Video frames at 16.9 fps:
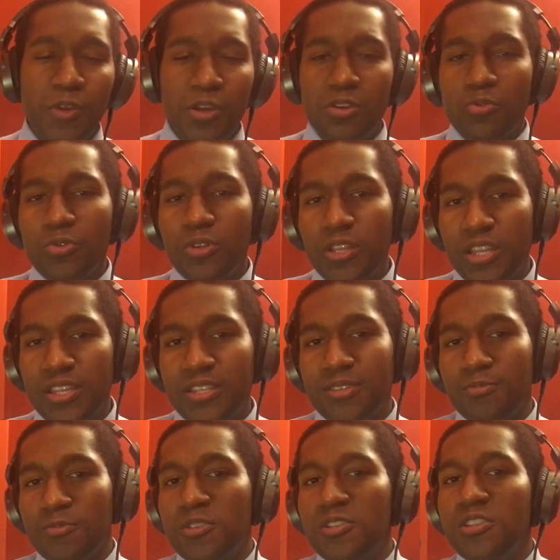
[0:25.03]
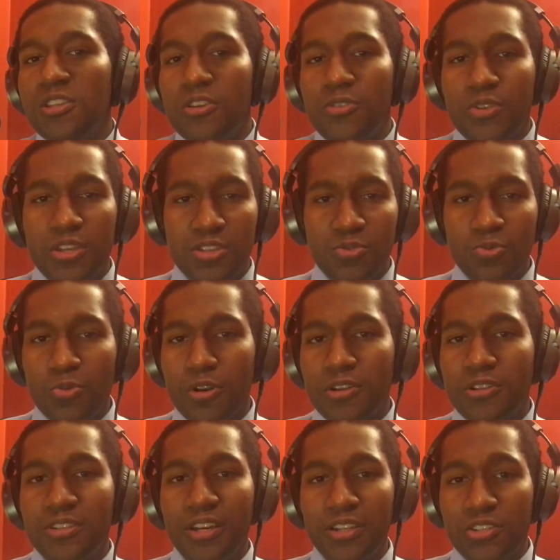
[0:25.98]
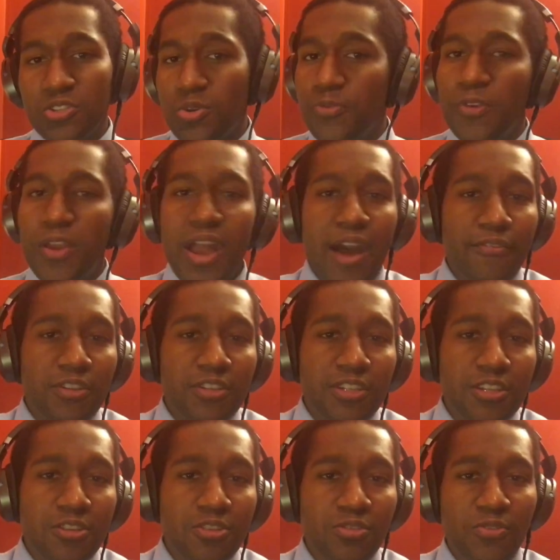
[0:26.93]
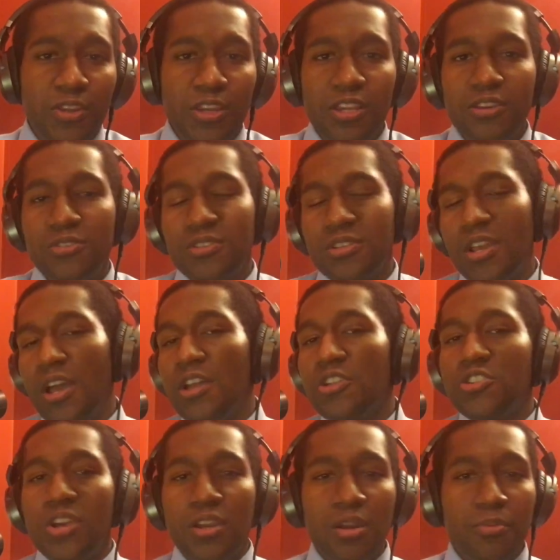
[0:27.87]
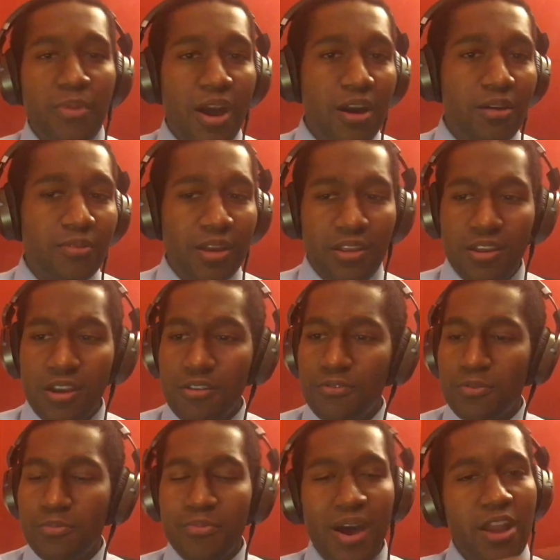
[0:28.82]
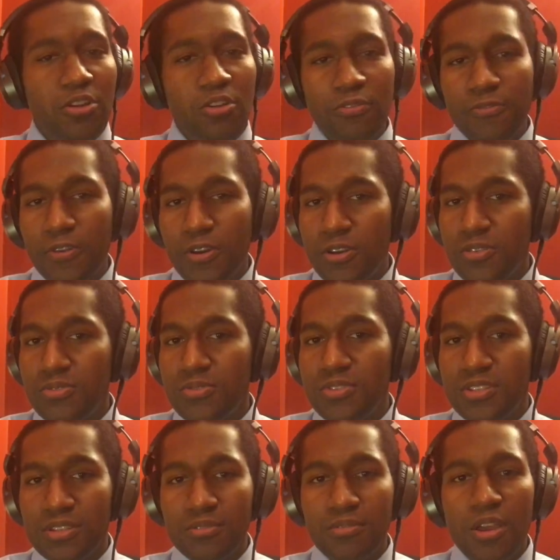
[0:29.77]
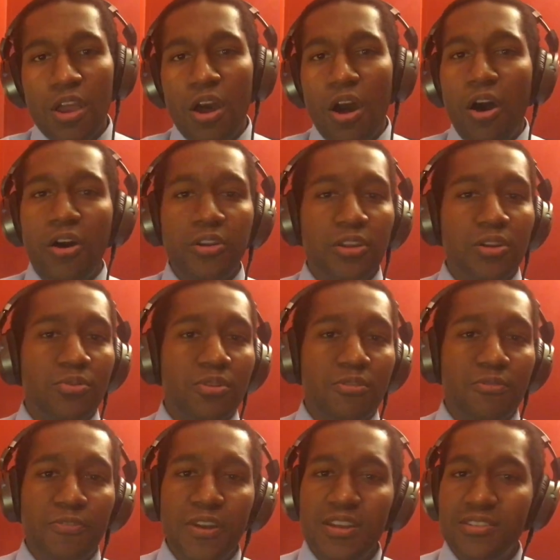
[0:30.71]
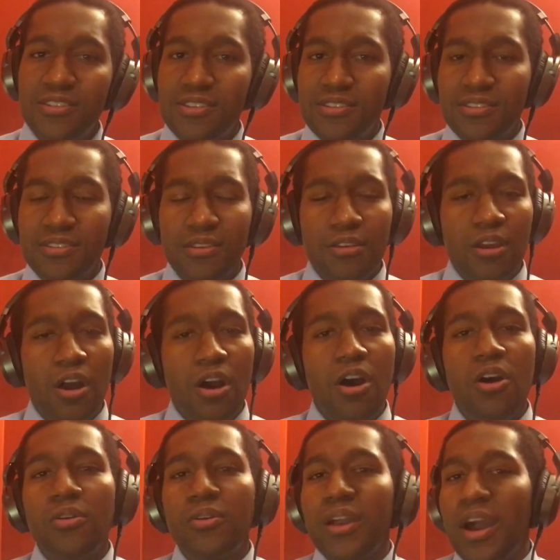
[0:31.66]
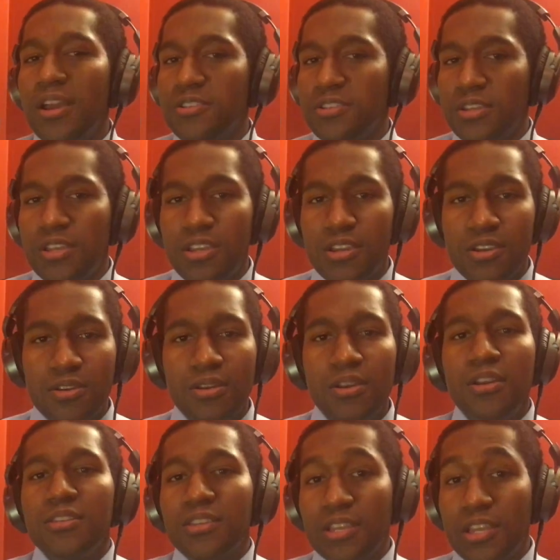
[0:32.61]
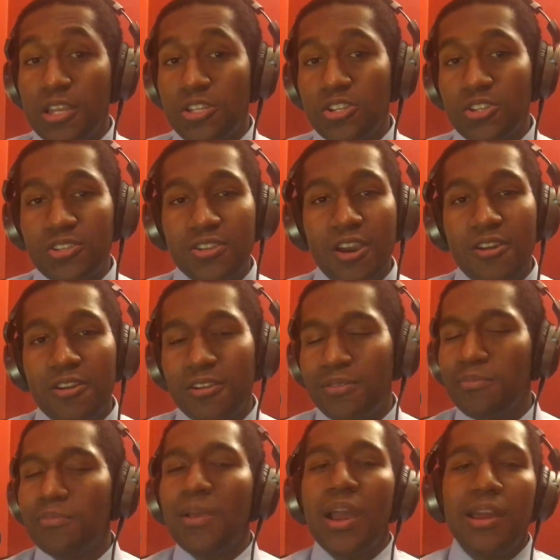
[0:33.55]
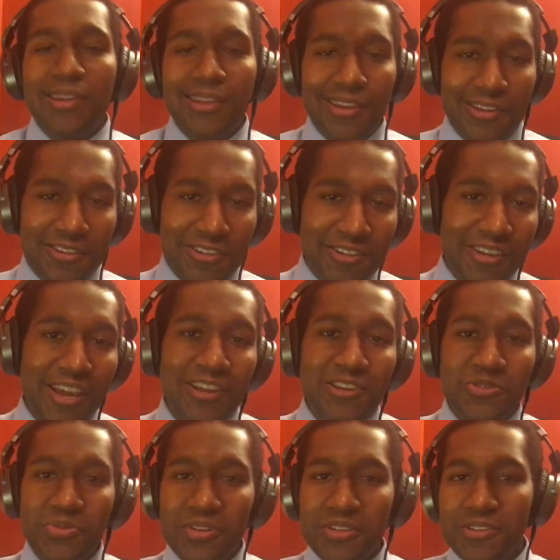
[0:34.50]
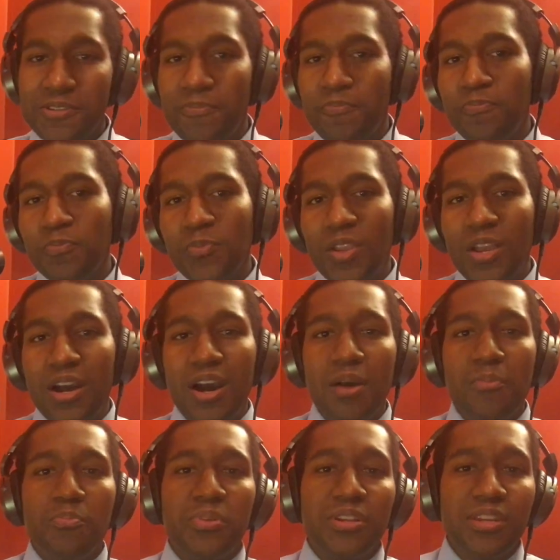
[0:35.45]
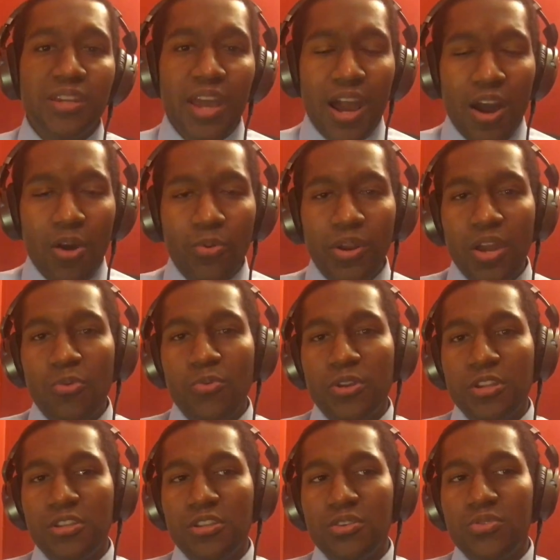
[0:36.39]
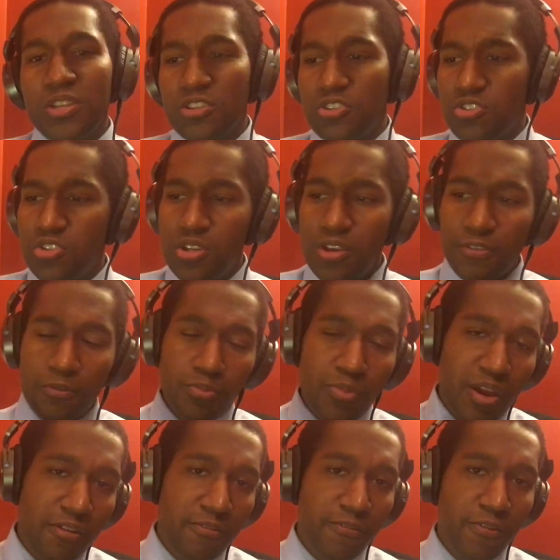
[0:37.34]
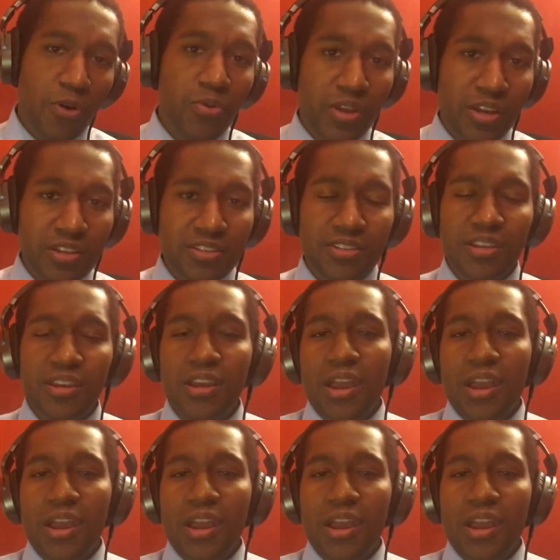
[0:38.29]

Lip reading: and to really get some serious work done. So if you haven't seen those videos, check them out. I cover microphones and audio interfaces, all kinds of gear to get you started and to get you dangerous. But now what I want to do is shift my focus